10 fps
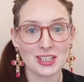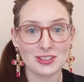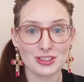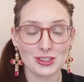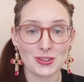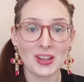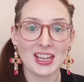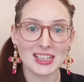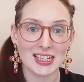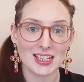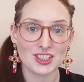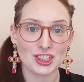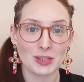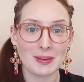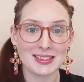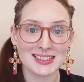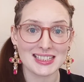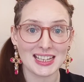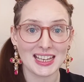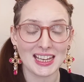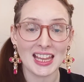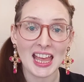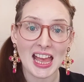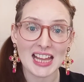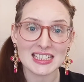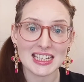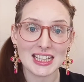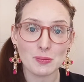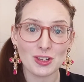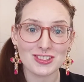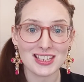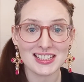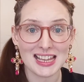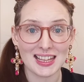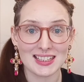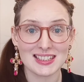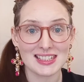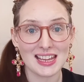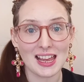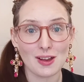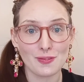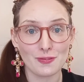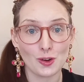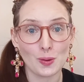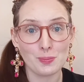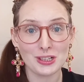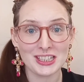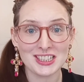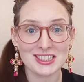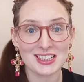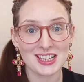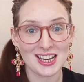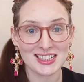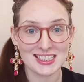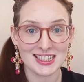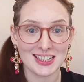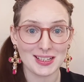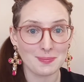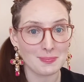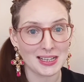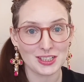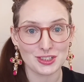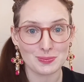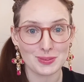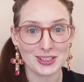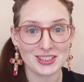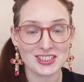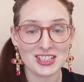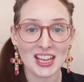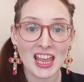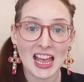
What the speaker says: her to Nick Shemansky, and he was a talent scout for Brilliant 19 Management.